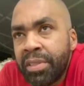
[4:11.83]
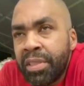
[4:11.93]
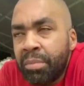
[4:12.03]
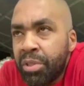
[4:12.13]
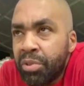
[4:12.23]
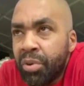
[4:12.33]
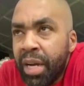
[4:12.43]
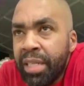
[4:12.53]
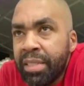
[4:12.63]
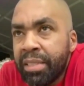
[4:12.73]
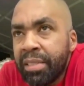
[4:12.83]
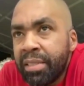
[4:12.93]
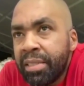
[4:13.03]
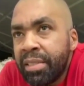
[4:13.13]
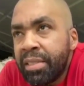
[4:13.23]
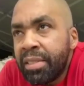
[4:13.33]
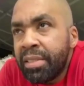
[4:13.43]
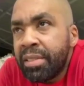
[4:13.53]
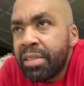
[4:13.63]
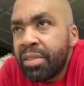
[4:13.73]
somebody writes
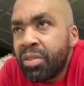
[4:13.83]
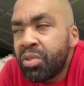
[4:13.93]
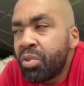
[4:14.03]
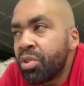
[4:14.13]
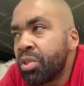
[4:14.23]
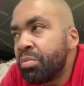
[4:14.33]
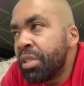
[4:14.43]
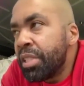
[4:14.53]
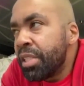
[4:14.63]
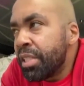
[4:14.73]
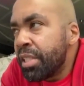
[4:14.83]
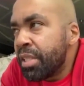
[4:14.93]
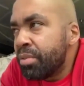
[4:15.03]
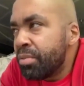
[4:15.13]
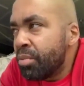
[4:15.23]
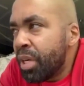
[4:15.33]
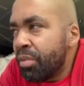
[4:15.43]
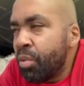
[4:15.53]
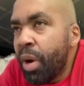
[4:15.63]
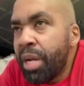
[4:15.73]
on social media that
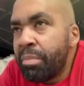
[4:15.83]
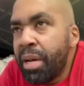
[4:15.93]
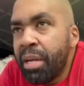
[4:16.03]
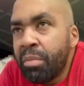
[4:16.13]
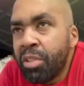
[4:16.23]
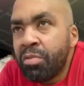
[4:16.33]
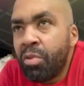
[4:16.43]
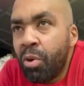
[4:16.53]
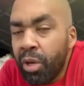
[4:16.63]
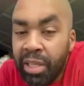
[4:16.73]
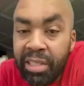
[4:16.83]
whatever white man must fall.